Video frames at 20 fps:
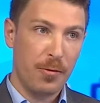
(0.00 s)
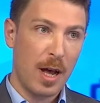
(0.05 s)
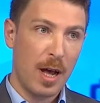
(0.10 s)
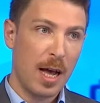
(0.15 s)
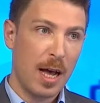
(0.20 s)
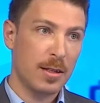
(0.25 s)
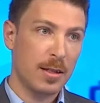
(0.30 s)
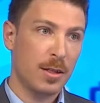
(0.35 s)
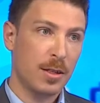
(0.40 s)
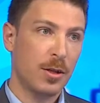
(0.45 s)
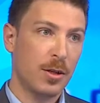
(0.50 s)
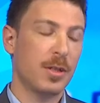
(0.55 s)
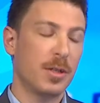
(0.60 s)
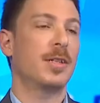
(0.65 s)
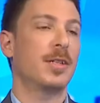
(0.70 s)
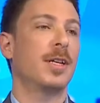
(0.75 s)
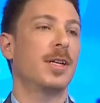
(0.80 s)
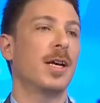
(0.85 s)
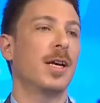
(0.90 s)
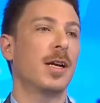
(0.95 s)
as you could
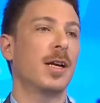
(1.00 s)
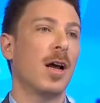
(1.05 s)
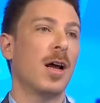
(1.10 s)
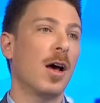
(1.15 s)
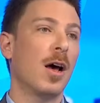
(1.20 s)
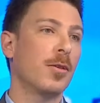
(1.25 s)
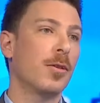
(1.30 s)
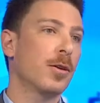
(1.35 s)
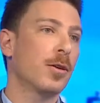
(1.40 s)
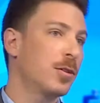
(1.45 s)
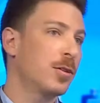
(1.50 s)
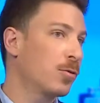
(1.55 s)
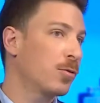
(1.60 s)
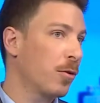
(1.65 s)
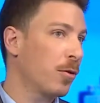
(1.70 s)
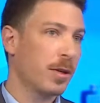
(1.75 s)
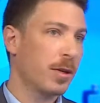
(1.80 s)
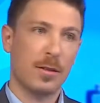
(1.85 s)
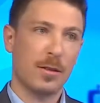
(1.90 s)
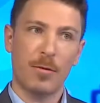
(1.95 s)
see in other
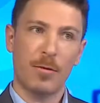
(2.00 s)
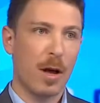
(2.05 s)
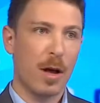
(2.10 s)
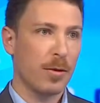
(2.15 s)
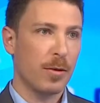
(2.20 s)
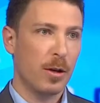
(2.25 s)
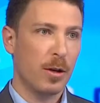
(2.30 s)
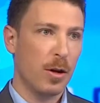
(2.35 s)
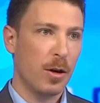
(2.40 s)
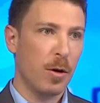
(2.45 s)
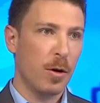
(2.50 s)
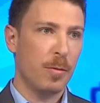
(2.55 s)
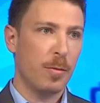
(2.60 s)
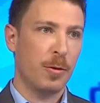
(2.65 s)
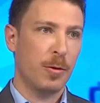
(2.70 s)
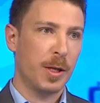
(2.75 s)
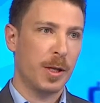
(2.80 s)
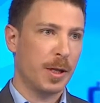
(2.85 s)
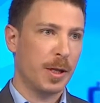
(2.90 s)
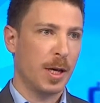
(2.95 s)
stories around the globe
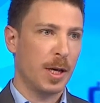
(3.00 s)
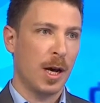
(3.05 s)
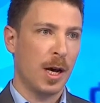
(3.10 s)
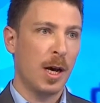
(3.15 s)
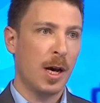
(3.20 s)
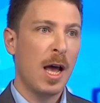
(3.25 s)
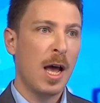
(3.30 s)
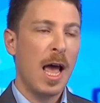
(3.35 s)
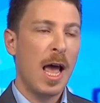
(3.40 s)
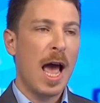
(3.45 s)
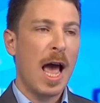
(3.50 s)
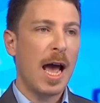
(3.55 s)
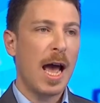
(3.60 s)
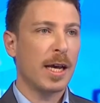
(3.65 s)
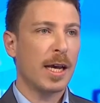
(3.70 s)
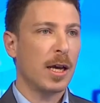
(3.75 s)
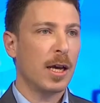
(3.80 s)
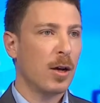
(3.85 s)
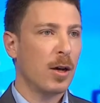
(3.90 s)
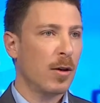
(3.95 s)
with
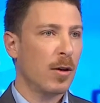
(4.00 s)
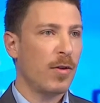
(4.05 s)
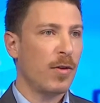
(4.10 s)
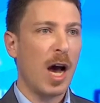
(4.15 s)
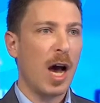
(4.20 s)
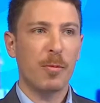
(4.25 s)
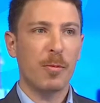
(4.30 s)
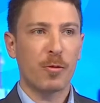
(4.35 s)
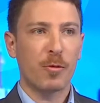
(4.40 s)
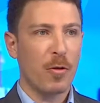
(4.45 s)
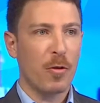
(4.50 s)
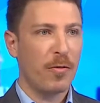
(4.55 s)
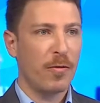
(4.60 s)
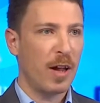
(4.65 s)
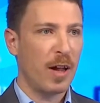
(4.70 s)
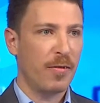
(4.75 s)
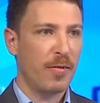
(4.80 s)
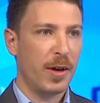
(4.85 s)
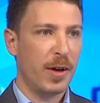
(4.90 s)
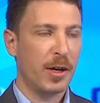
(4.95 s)
hacking of
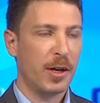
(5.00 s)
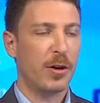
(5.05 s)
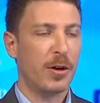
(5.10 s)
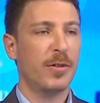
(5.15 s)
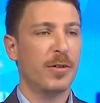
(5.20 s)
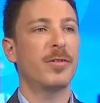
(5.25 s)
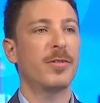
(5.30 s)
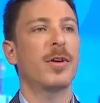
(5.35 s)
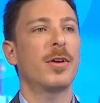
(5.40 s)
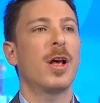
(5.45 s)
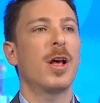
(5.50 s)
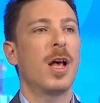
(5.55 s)
high-profile figures.